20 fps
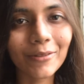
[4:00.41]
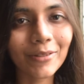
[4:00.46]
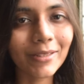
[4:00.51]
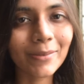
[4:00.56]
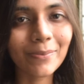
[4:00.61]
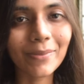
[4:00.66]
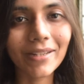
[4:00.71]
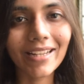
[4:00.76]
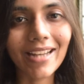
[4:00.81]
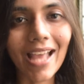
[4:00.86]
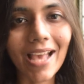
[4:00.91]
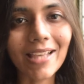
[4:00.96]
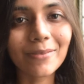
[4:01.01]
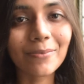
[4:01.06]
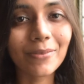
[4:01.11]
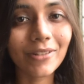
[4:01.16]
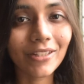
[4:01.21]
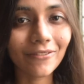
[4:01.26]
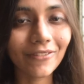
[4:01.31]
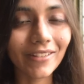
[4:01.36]
to explain
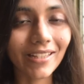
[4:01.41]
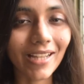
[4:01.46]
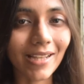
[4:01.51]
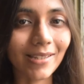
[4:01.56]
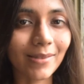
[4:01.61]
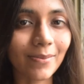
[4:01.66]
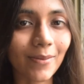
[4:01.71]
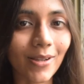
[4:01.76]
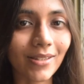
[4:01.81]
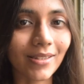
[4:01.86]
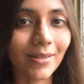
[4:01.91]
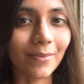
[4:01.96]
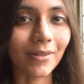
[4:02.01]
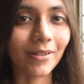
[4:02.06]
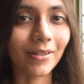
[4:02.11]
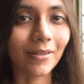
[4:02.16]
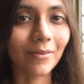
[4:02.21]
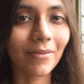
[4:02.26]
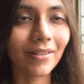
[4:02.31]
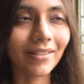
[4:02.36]
as briefly as
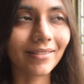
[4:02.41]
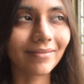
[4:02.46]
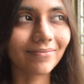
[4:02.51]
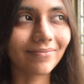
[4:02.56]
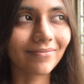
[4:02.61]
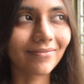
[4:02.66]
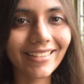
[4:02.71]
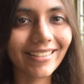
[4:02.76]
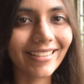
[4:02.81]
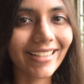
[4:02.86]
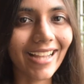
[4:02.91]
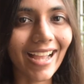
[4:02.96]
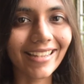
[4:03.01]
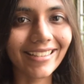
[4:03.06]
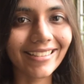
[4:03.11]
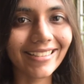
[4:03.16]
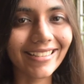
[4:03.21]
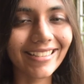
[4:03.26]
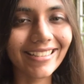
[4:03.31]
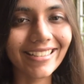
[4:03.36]
possible, but the
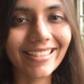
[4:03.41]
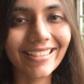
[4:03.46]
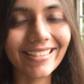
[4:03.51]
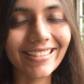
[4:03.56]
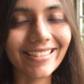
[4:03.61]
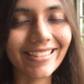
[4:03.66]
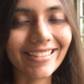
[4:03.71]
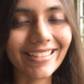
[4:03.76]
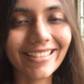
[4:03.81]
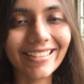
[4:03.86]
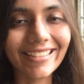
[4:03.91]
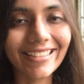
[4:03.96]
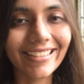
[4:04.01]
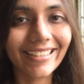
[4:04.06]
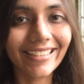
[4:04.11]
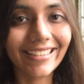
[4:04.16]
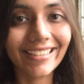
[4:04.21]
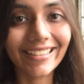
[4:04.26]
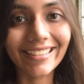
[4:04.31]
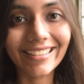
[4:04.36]
reality is
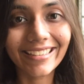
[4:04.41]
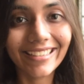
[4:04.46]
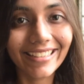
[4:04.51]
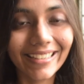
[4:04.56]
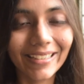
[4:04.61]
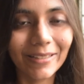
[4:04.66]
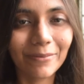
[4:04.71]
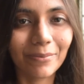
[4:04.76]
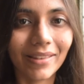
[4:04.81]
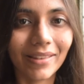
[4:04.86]
really